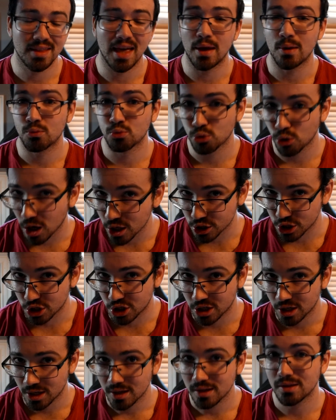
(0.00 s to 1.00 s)
they
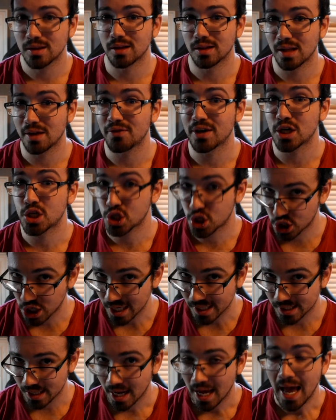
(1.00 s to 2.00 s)
rushed the living
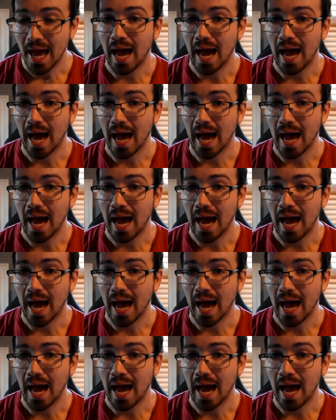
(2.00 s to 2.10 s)
shit